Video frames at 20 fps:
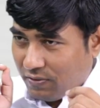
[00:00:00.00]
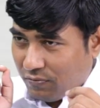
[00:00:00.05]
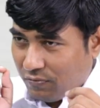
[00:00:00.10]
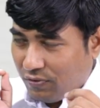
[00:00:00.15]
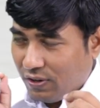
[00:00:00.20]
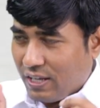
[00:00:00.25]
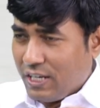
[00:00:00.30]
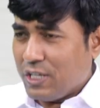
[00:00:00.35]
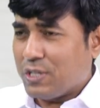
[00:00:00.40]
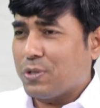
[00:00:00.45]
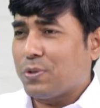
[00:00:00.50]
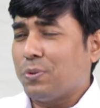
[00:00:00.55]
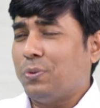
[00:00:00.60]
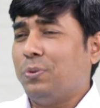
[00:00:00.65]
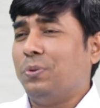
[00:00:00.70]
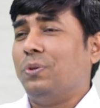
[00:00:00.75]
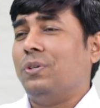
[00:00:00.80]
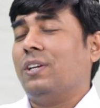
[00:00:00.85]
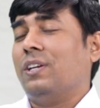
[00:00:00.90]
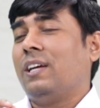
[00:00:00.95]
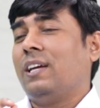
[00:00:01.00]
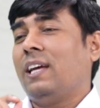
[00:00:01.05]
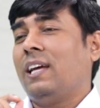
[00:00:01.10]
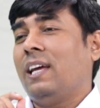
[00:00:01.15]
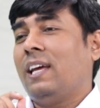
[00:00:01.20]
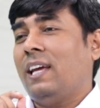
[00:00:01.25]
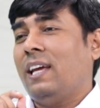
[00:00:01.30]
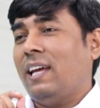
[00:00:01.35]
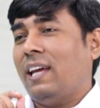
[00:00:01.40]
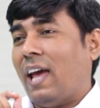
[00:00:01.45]
Very soon,
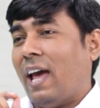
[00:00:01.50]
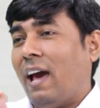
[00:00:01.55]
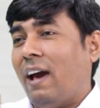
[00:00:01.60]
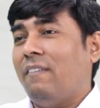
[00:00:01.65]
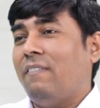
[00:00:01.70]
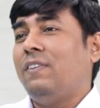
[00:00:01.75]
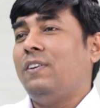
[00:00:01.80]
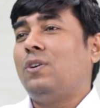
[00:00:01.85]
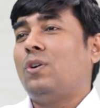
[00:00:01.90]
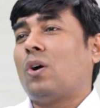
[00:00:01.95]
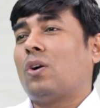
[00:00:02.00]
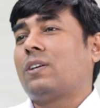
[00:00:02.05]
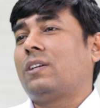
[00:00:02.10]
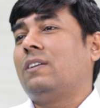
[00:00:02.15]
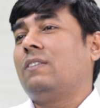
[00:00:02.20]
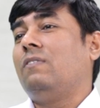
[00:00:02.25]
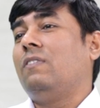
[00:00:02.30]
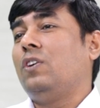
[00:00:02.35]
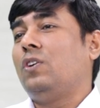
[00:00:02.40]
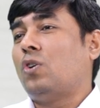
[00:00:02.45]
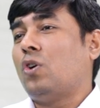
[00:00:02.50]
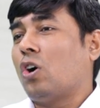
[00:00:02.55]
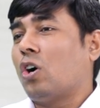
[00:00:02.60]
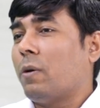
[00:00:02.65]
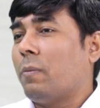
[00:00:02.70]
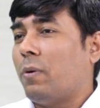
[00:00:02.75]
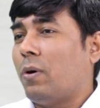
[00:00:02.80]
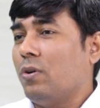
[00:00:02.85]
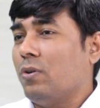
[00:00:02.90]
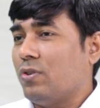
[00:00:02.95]
every doctor will talk
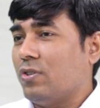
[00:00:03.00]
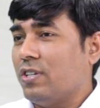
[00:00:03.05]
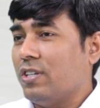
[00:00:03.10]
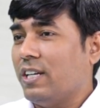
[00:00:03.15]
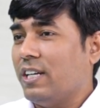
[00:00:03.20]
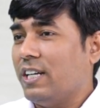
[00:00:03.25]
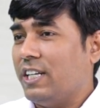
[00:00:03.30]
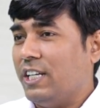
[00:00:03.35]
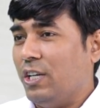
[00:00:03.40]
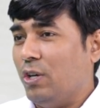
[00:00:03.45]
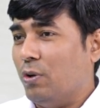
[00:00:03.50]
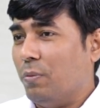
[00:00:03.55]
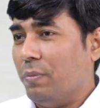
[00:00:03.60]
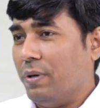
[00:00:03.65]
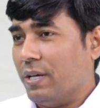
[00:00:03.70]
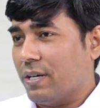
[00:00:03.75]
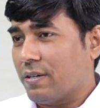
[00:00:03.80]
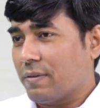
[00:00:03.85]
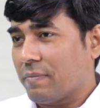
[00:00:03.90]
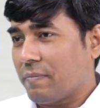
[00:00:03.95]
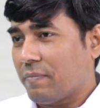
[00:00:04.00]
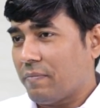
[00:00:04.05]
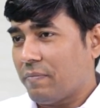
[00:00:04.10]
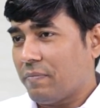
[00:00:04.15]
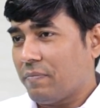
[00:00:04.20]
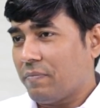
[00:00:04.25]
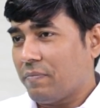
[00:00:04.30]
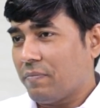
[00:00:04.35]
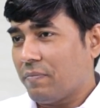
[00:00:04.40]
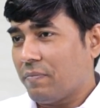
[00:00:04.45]
about telomere.
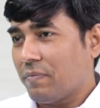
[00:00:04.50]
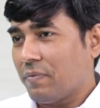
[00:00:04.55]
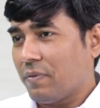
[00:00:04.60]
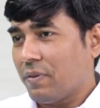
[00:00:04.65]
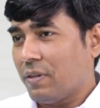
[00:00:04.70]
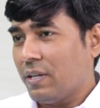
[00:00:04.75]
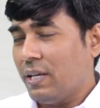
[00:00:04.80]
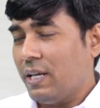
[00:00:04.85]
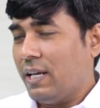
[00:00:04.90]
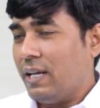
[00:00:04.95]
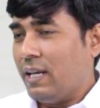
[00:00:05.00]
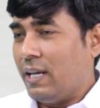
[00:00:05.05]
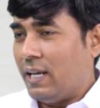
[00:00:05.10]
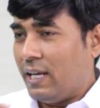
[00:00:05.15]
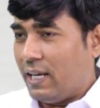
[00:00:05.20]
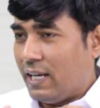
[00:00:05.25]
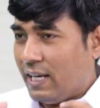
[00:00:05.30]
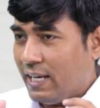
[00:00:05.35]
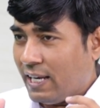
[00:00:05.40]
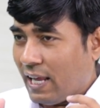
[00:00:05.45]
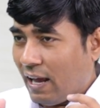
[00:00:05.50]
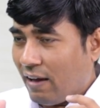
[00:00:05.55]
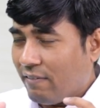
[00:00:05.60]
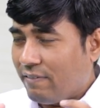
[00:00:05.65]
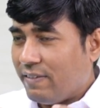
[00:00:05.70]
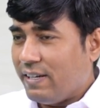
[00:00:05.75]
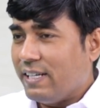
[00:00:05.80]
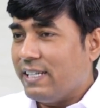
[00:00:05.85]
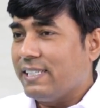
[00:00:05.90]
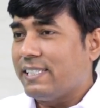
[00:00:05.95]
In
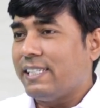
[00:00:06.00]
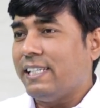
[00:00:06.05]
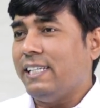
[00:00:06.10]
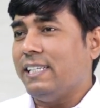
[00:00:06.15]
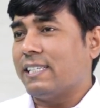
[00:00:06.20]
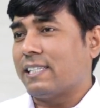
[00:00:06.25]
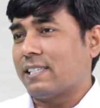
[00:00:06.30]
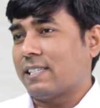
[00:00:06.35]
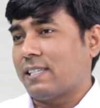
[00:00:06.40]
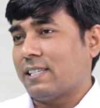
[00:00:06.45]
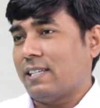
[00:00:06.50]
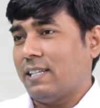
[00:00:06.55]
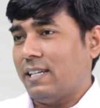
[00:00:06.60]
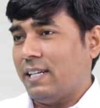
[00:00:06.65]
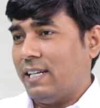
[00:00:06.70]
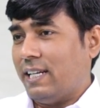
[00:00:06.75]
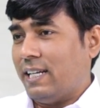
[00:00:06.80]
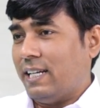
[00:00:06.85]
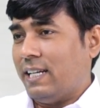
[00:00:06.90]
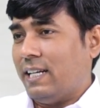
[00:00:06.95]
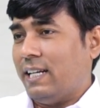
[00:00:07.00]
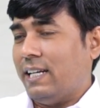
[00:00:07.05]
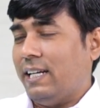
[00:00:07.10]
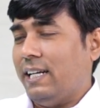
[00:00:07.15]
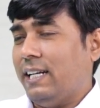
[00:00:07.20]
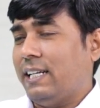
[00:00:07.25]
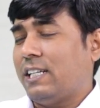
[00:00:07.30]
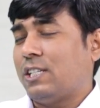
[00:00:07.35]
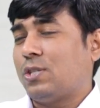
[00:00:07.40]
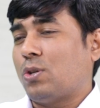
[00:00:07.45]
every disease,
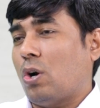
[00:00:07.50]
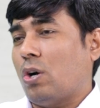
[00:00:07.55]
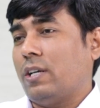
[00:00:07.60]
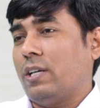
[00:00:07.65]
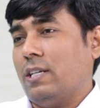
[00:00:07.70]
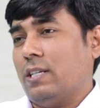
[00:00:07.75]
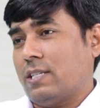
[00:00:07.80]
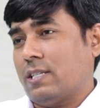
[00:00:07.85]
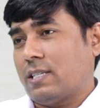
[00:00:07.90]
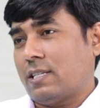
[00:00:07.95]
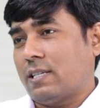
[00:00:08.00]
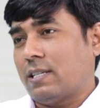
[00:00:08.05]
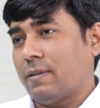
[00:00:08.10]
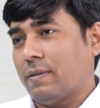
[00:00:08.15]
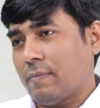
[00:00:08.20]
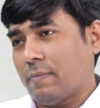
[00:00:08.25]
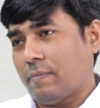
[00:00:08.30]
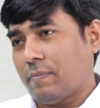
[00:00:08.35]
it shortens.